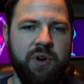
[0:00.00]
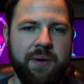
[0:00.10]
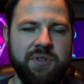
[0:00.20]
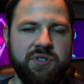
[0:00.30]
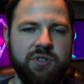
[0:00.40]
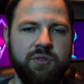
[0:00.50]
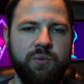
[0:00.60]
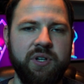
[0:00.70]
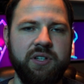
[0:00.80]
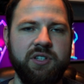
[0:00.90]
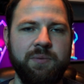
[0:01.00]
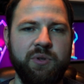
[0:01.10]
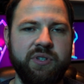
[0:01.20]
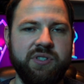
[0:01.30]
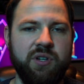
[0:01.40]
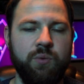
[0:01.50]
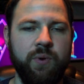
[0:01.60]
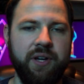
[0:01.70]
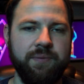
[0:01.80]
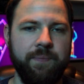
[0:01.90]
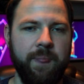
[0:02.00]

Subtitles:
probably still want WSL1.